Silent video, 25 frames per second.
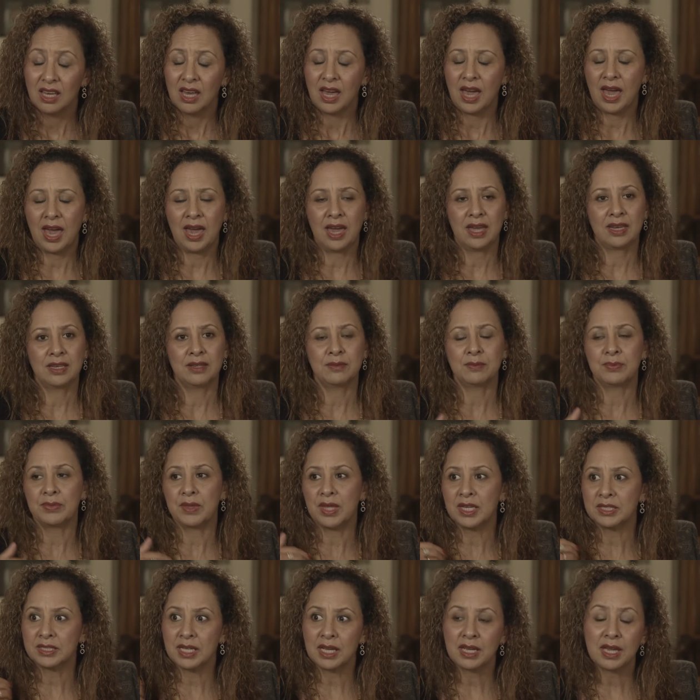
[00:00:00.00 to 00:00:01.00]
And
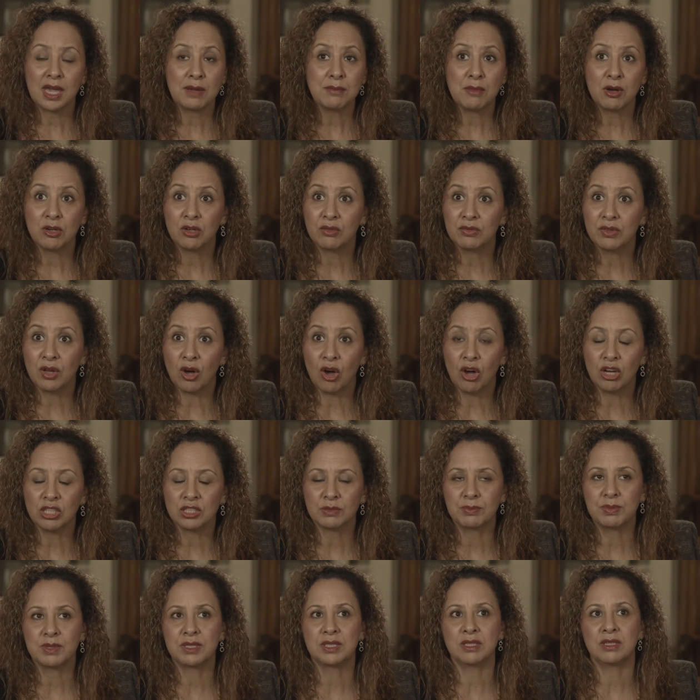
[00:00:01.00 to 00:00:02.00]
as I came out of the
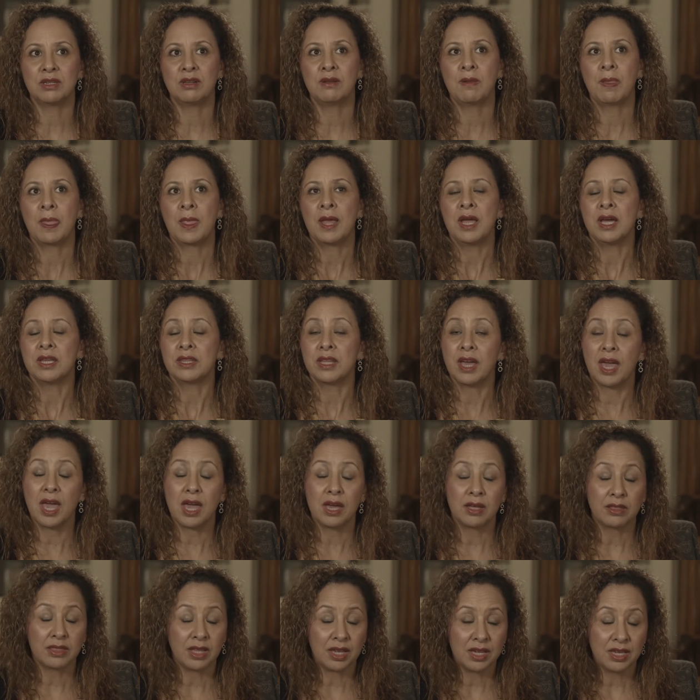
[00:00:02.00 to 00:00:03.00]
hospital, the,
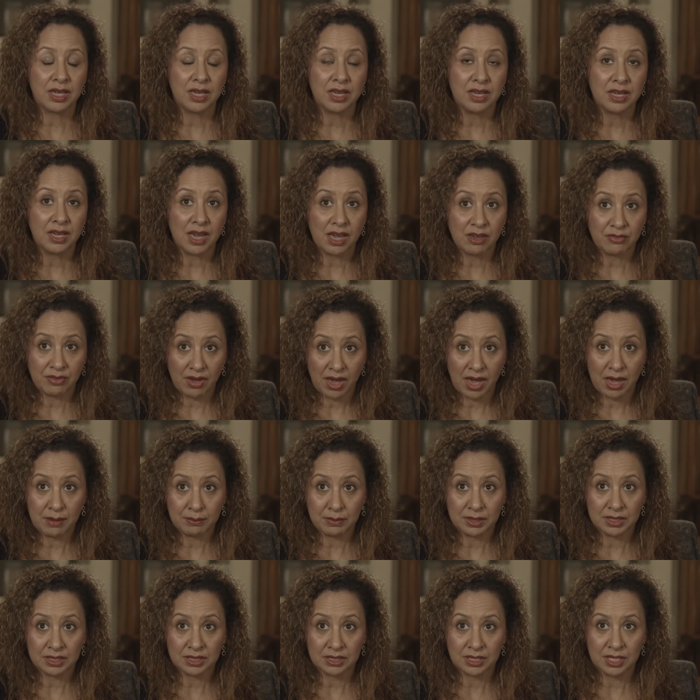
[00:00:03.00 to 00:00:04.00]
the king gave
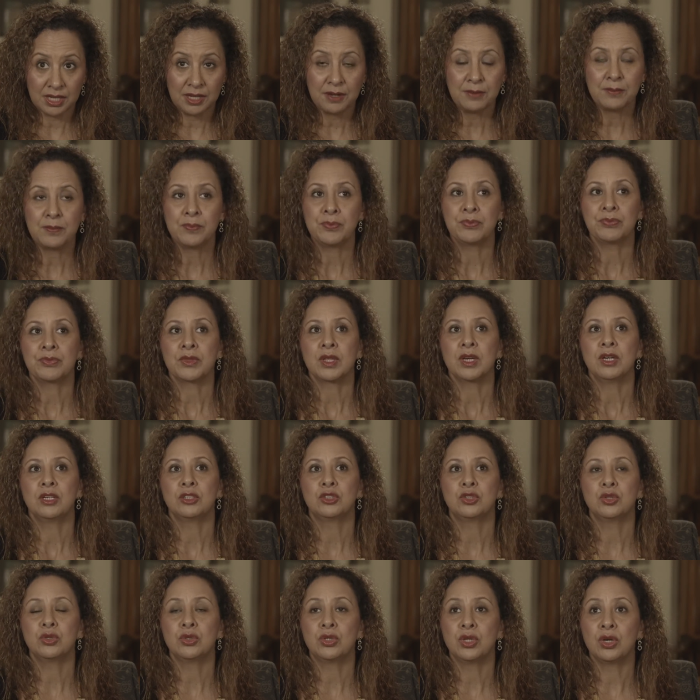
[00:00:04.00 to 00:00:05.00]
amnesty
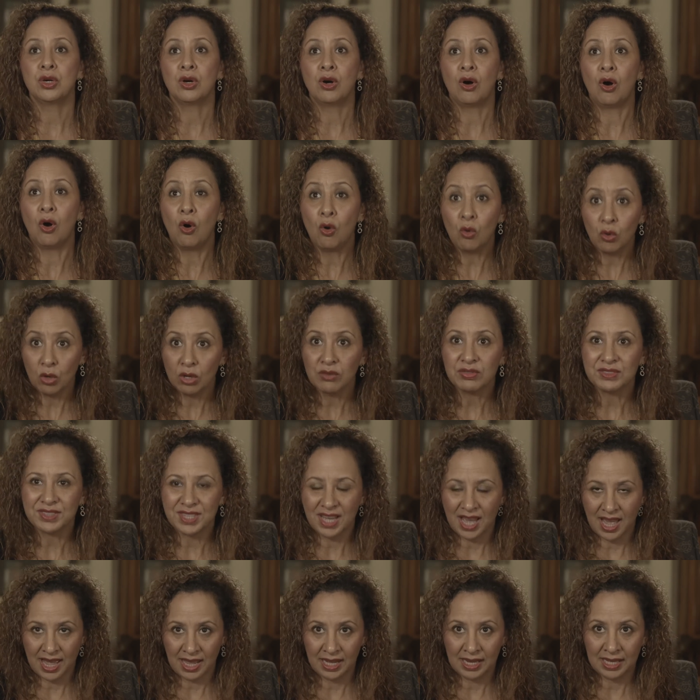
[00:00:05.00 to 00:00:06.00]
to the whole of
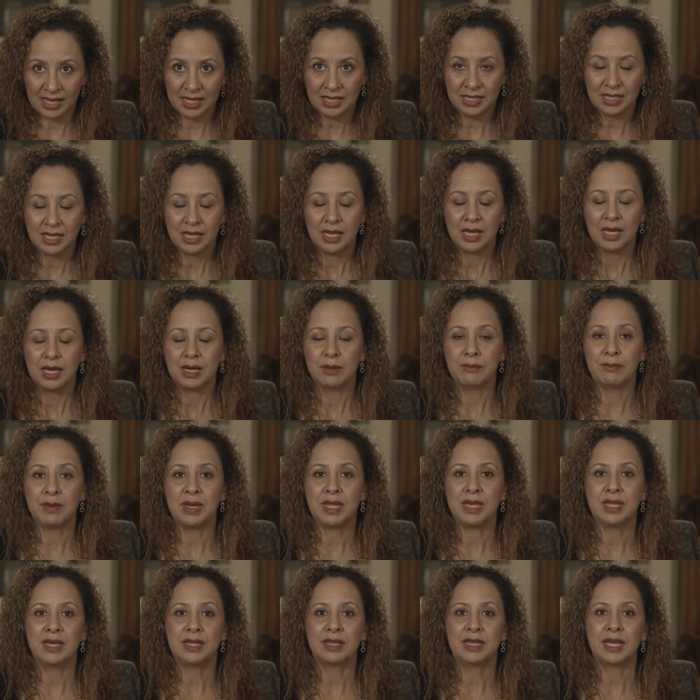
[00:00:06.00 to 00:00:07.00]
Thailand,
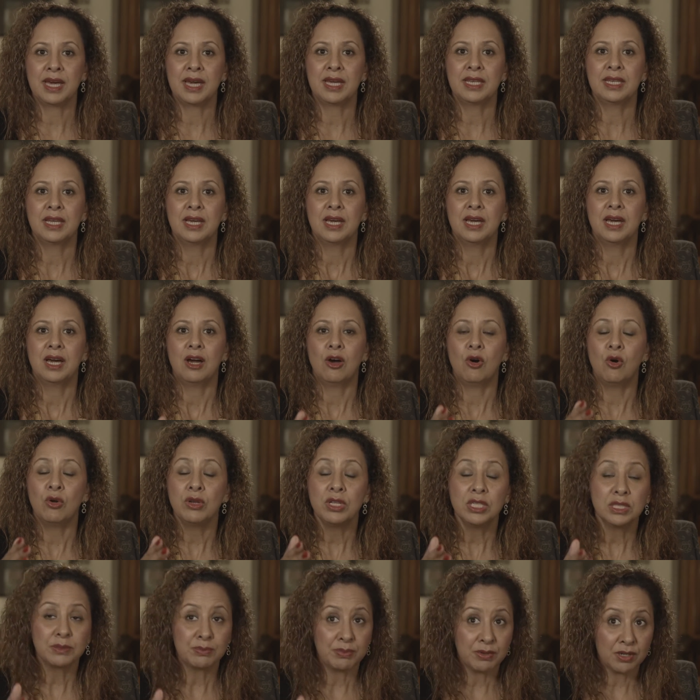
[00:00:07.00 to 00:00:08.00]
meaning that on
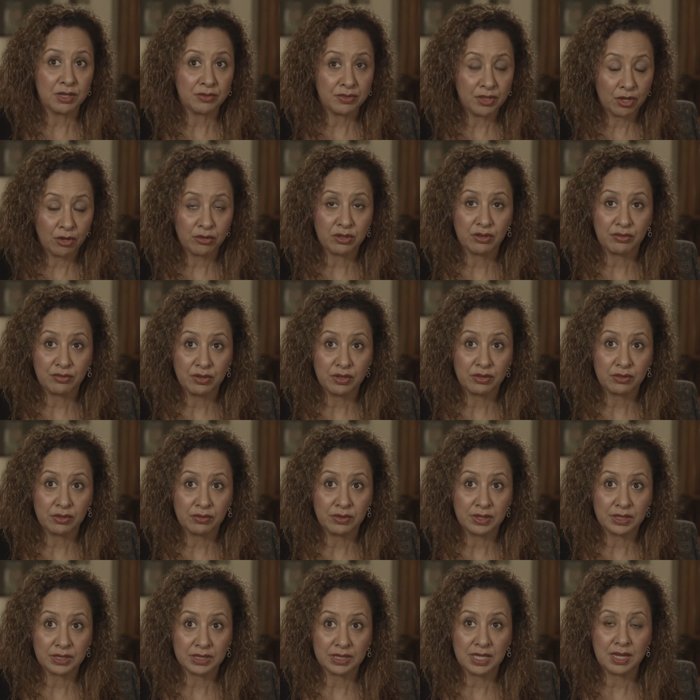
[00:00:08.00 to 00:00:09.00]
his birthday, on the 1st of
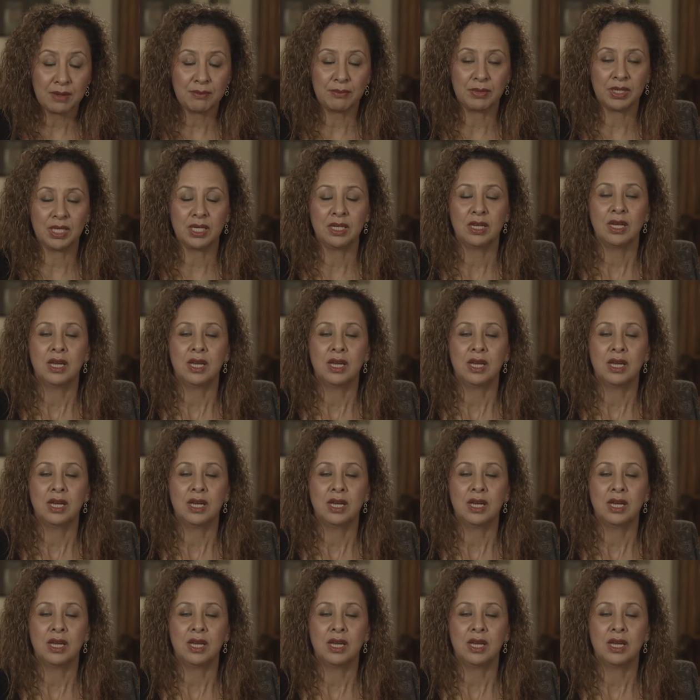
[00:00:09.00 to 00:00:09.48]
December,